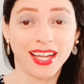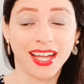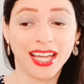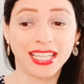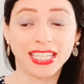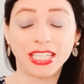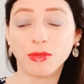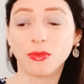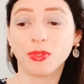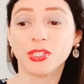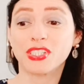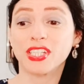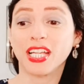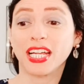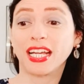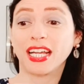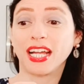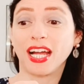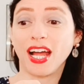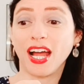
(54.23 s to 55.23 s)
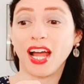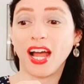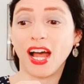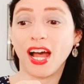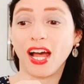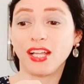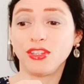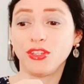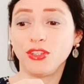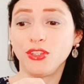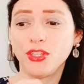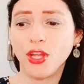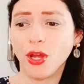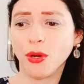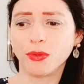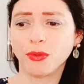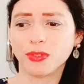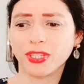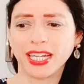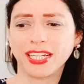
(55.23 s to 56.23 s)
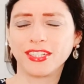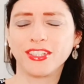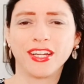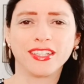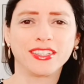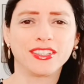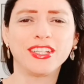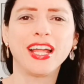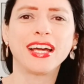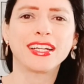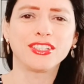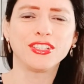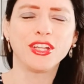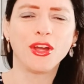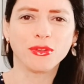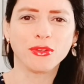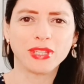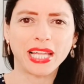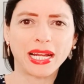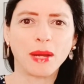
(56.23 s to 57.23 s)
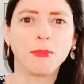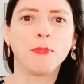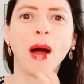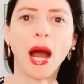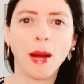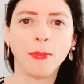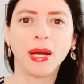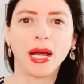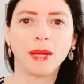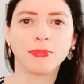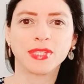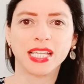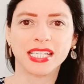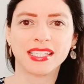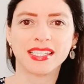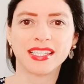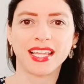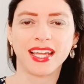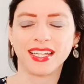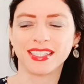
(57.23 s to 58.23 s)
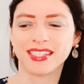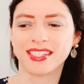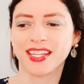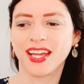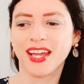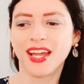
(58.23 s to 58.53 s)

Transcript: there was like a note, like not a note, like a pop-up that says